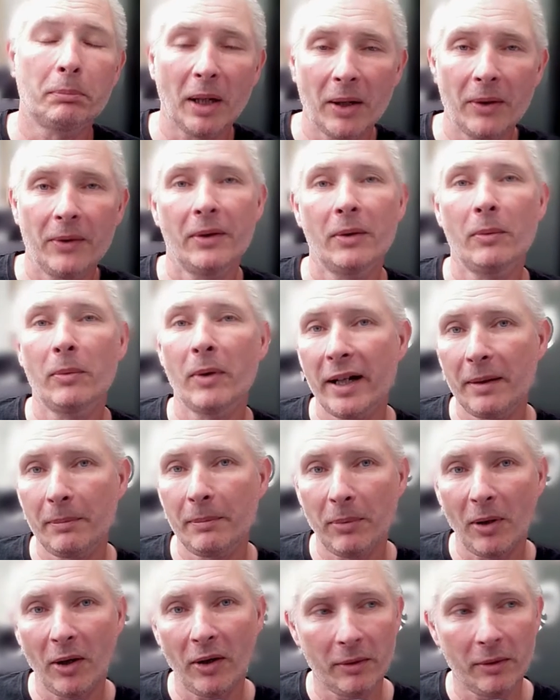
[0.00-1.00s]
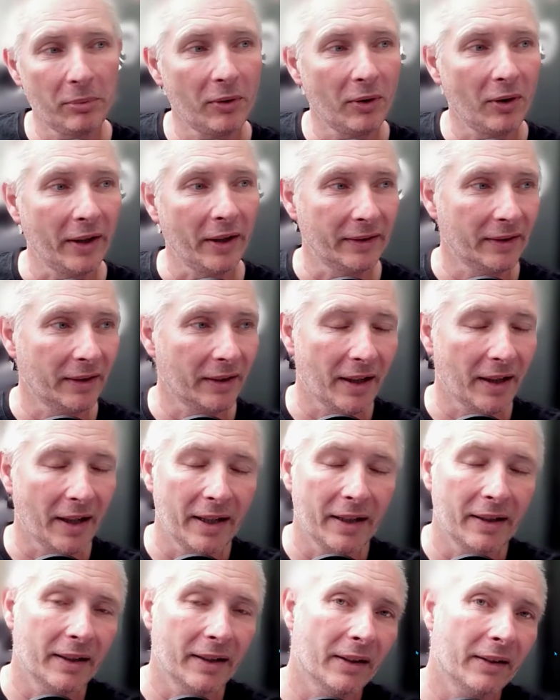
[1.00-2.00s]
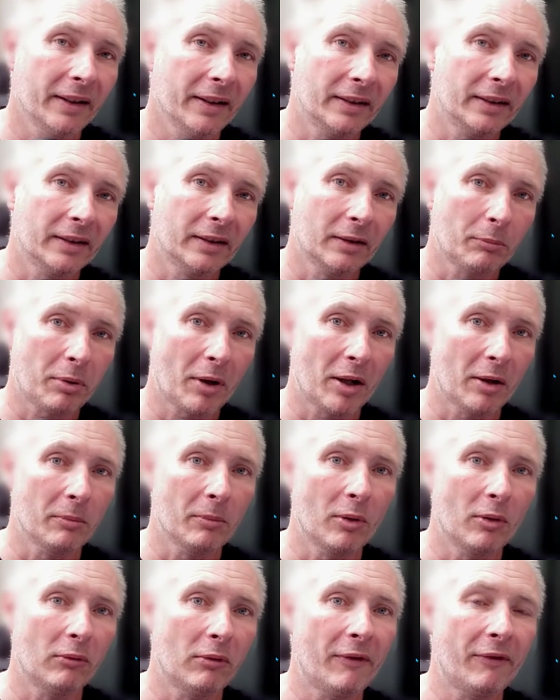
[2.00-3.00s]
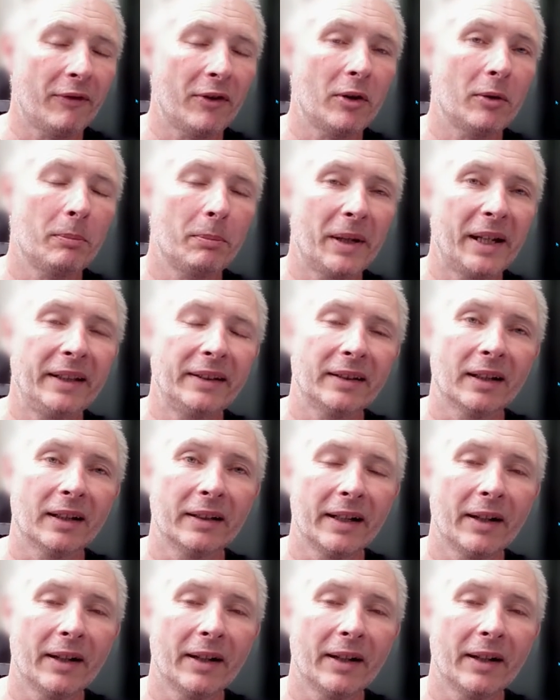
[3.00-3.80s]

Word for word: blown away by the price, okay. Now, this is the promo review beta.